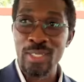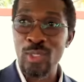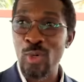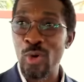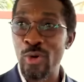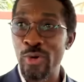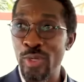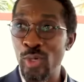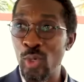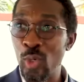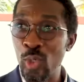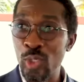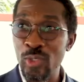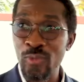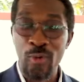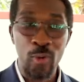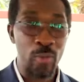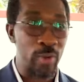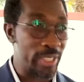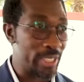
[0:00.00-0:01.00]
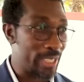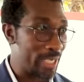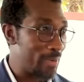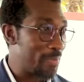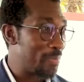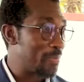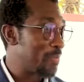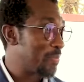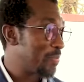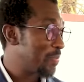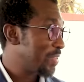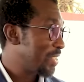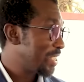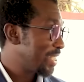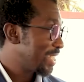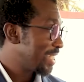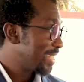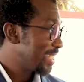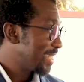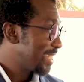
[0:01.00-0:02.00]
scoring goals for West Ham.
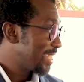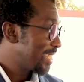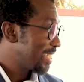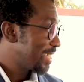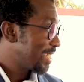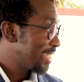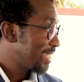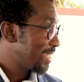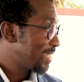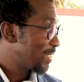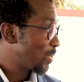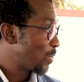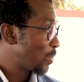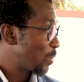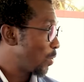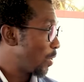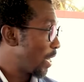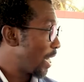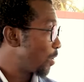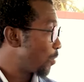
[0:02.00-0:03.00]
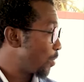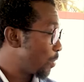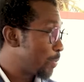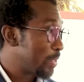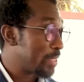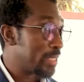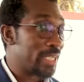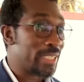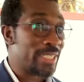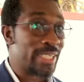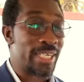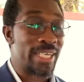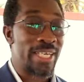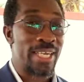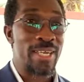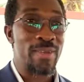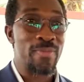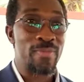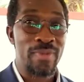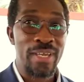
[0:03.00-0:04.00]
So I represented
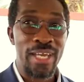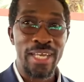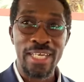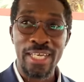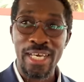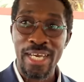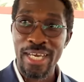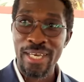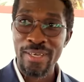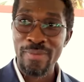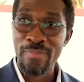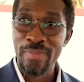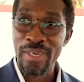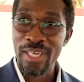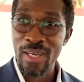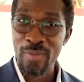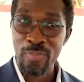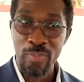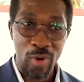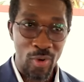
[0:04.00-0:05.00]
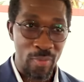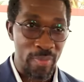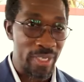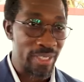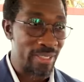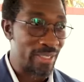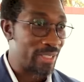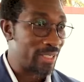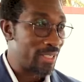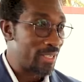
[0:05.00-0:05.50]
him and I made a promise